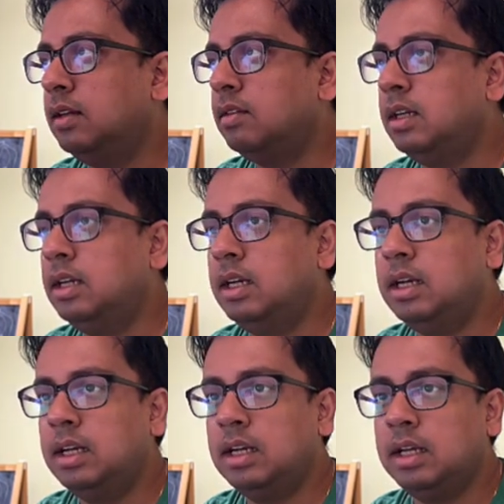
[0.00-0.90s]

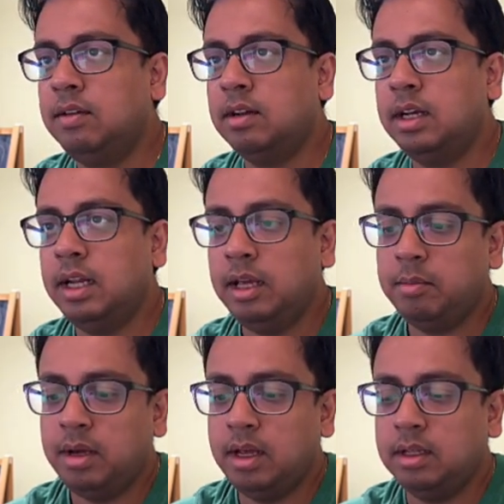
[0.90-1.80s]
and give a name
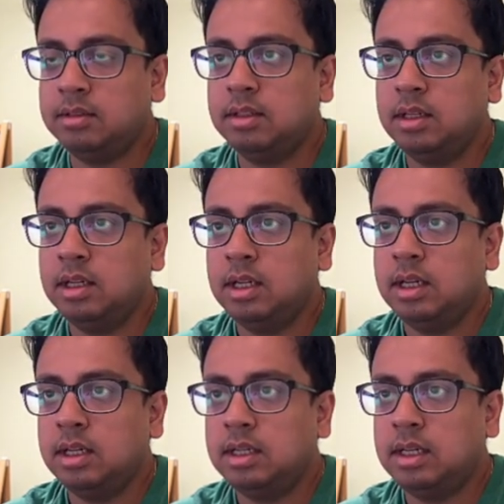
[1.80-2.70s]
as
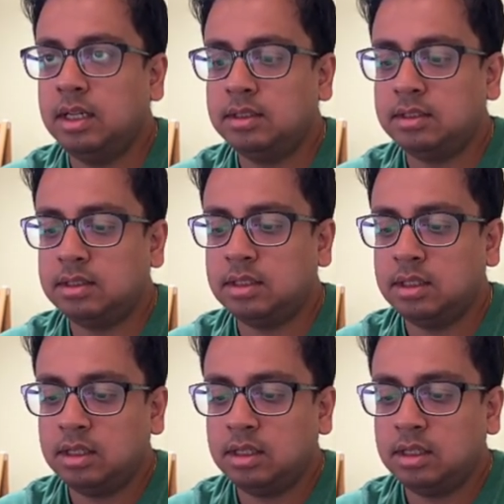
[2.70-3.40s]
test